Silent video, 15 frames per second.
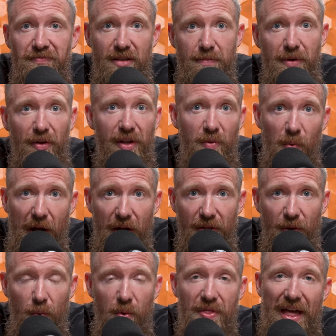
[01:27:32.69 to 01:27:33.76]
to building
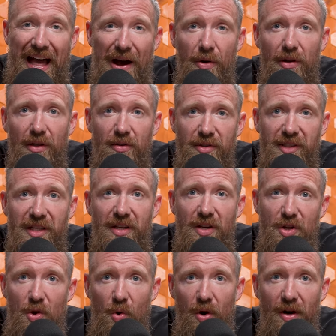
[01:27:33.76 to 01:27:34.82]
wealth without losing
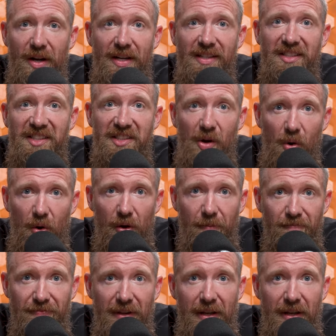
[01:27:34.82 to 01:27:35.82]
your soul.